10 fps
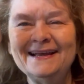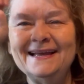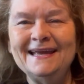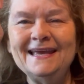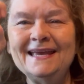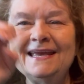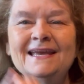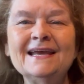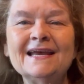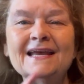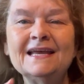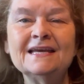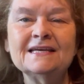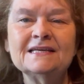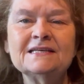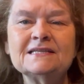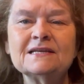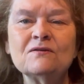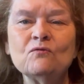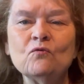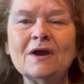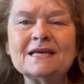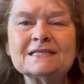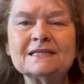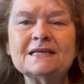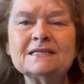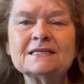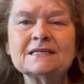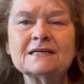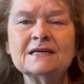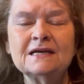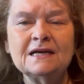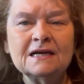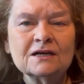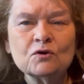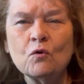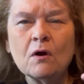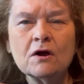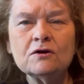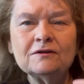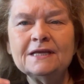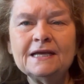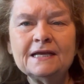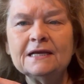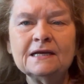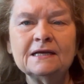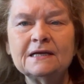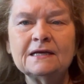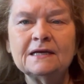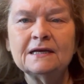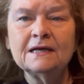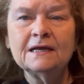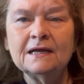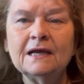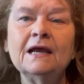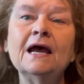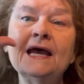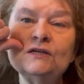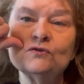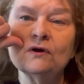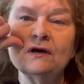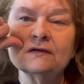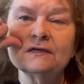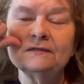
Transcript: He is restless, quarreling, and drunk.